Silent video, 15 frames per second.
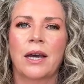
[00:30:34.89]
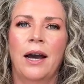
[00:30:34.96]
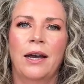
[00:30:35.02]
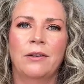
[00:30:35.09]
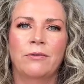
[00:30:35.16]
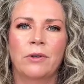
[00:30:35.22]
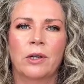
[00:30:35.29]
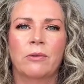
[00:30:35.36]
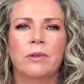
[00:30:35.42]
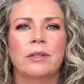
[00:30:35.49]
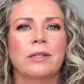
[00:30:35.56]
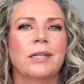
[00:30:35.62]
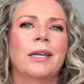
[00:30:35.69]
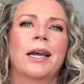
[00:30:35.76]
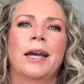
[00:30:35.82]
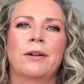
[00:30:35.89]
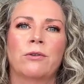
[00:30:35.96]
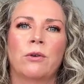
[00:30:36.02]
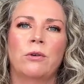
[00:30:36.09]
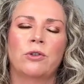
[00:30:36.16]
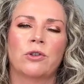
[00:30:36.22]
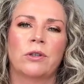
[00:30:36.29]
high frequency and
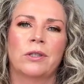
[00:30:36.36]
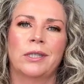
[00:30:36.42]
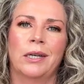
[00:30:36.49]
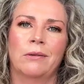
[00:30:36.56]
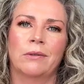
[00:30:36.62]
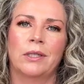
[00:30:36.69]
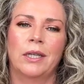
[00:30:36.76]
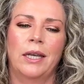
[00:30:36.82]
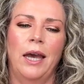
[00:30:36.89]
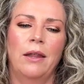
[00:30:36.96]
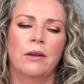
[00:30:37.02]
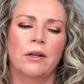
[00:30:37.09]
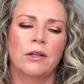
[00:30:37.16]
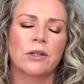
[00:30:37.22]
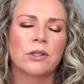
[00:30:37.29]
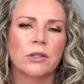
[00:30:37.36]
ultrasound together.